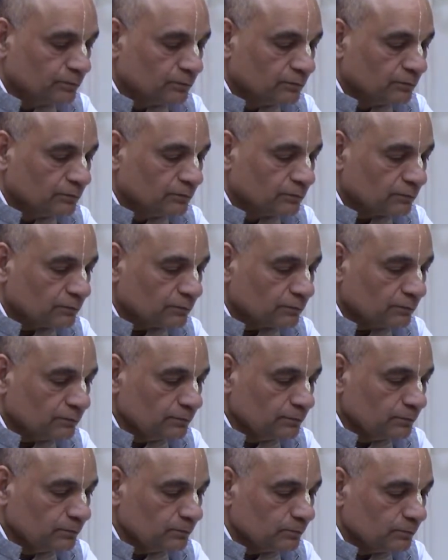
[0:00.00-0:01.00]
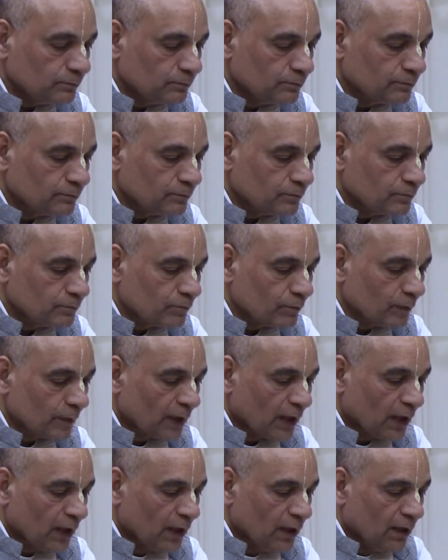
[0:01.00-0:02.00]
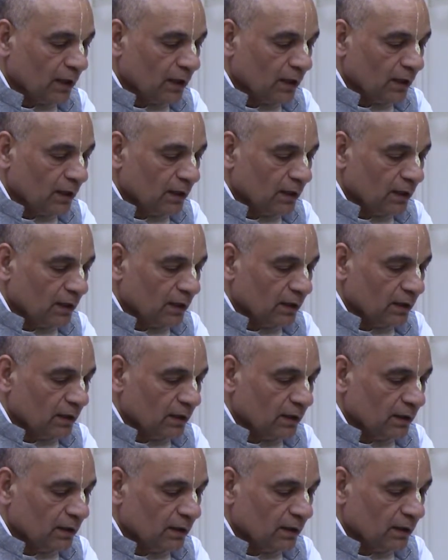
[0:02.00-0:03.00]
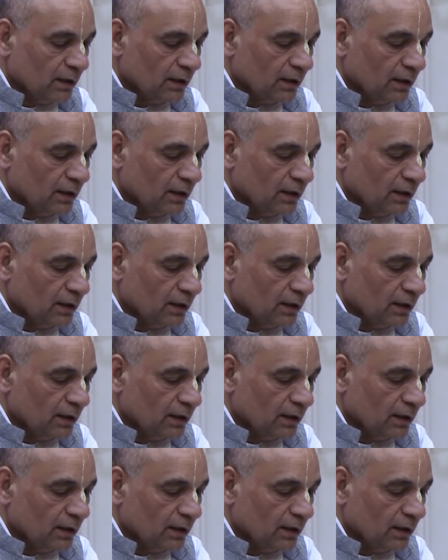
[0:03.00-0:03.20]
Nothing is said.